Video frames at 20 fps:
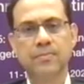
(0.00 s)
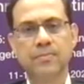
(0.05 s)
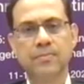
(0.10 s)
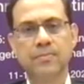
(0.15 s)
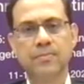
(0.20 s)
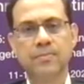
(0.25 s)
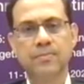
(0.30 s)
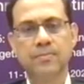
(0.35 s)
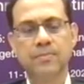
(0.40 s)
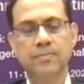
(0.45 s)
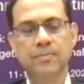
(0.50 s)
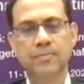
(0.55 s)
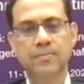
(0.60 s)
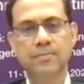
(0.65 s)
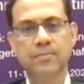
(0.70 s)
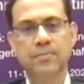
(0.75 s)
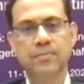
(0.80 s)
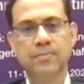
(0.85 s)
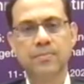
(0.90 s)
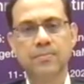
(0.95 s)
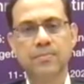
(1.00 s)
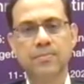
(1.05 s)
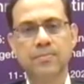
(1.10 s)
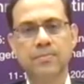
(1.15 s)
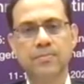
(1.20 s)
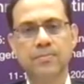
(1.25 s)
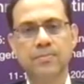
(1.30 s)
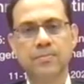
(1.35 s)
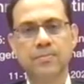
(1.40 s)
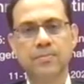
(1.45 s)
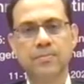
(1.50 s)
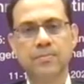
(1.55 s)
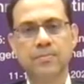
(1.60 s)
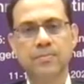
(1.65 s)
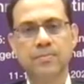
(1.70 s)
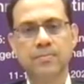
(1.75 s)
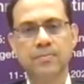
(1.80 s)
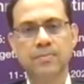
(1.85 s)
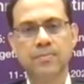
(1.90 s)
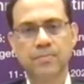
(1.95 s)

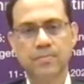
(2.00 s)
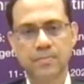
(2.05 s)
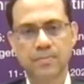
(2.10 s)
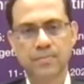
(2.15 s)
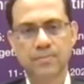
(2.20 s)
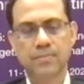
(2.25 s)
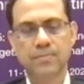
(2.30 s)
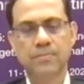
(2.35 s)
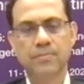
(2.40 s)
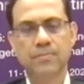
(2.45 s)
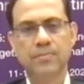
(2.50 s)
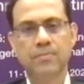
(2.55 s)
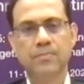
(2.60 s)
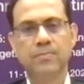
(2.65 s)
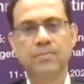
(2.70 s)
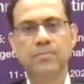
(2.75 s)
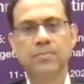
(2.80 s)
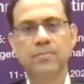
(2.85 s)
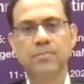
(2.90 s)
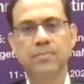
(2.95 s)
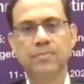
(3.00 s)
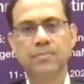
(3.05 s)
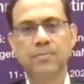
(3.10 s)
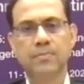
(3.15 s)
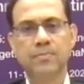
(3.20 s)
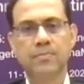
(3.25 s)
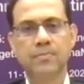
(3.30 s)
No words are spoken by the person on screen.